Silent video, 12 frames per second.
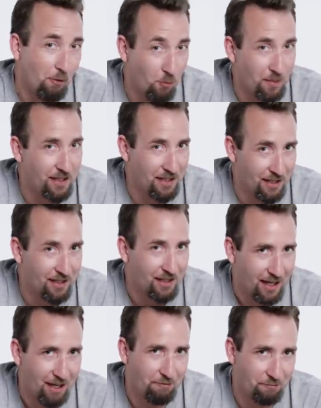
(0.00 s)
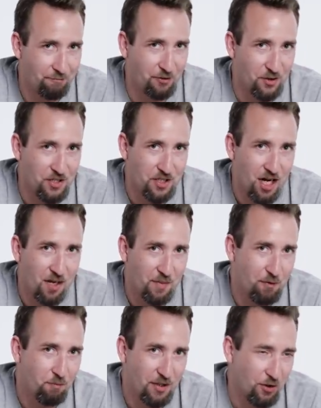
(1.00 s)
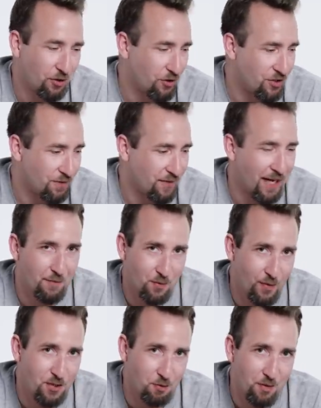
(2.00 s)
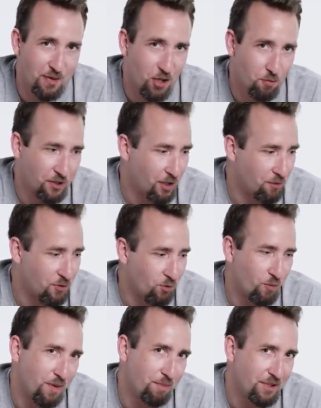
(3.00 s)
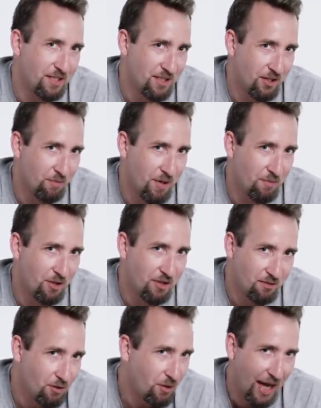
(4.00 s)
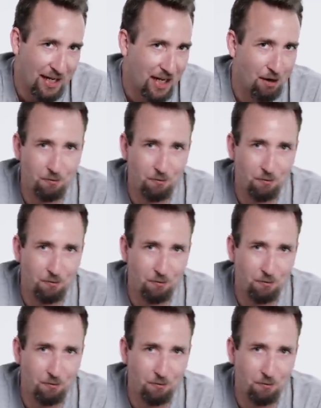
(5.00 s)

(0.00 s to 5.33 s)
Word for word: That would be a fun time, and with our custom games, which will be opening up to more people this year, maybe you can